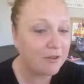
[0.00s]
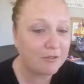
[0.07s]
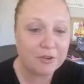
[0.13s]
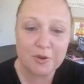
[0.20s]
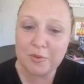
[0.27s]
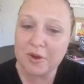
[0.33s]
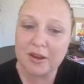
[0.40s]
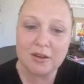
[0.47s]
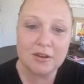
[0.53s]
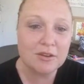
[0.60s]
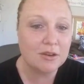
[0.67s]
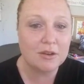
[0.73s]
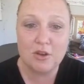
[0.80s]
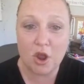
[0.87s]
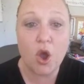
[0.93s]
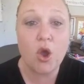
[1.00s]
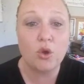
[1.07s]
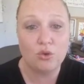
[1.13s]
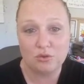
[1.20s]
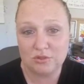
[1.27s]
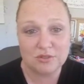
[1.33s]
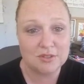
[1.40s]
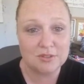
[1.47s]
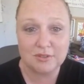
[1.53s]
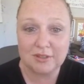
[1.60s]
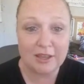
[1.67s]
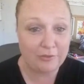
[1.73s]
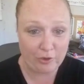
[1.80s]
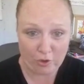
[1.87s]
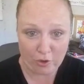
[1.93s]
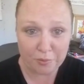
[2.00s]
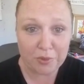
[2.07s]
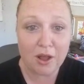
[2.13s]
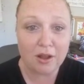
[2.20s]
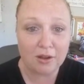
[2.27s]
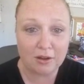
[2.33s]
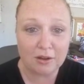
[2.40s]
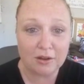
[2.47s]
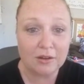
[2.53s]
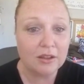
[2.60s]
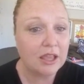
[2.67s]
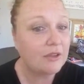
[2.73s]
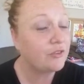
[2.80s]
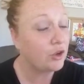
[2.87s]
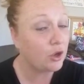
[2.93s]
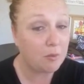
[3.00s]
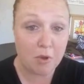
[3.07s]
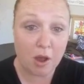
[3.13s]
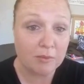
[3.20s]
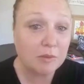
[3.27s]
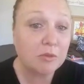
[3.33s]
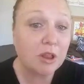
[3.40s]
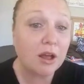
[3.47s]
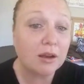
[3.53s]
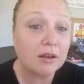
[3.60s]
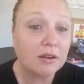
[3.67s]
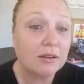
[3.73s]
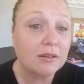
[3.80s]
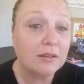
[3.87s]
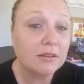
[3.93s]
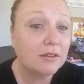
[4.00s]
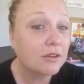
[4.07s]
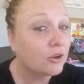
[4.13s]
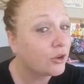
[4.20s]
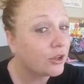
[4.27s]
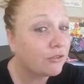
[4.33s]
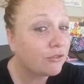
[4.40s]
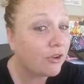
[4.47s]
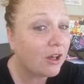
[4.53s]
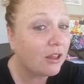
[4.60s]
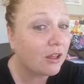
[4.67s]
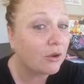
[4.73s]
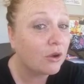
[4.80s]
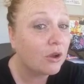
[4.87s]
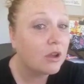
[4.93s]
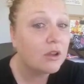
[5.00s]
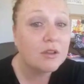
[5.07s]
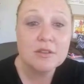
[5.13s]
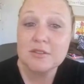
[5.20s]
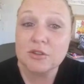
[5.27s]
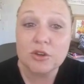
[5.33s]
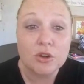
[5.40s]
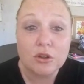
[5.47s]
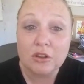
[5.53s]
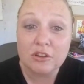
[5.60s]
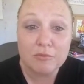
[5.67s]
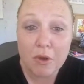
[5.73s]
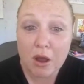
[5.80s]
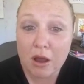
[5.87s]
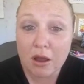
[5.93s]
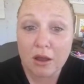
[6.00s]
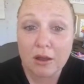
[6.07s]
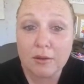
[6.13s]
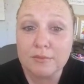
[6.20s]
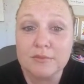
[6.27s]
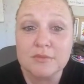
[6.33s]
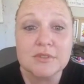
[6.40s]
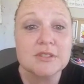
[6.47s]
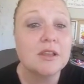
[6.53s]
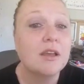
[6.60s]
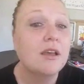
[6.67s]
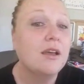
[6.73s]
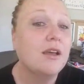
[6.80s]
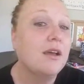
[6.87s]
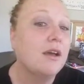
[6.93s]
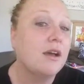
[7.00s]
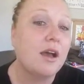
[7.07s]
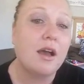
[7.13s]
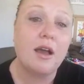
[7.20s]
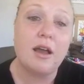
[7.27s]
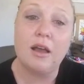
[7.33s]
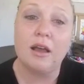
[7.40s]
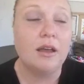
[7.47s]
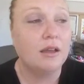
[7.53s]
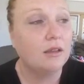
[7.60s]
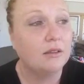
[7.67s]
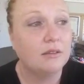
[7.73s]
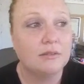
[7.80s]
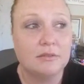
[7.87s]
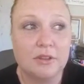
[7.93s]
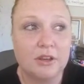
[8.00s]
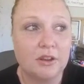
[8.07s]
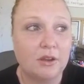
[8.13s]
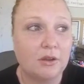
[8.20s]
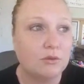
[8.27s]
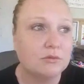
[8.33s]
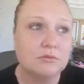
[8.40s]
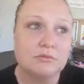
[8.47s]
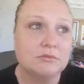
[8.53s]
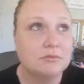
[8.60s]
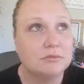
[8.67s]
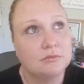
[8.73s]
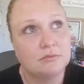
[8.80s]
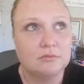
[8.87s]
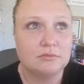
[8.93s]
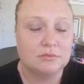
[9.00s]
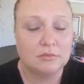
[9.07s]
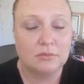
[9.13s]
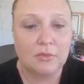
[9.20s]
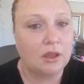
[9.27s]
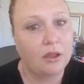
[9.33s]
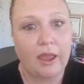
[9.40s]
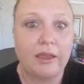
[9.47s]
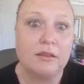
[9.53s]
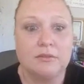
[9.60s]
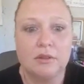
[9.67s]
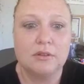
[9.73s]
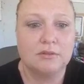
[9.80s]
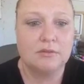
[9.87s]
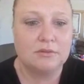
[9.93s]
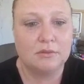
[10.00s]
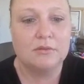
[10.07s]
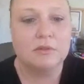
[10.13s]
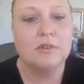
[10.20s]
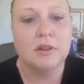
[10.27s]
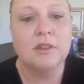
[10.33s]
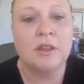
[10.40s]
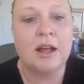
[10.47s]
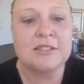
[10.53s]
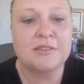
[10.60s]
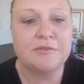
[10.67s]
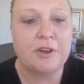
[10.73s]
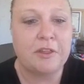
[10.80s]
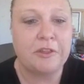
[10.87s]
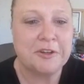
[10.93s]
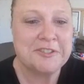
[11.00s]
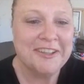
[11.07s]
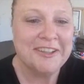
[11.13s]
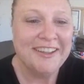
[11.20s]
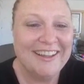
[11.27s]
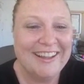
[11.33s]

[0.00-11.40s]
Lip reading: everyone knows if you're a blogger, if you're a mommy blogger, who do you follow? Circle of Moms, you know, okay, lots of others.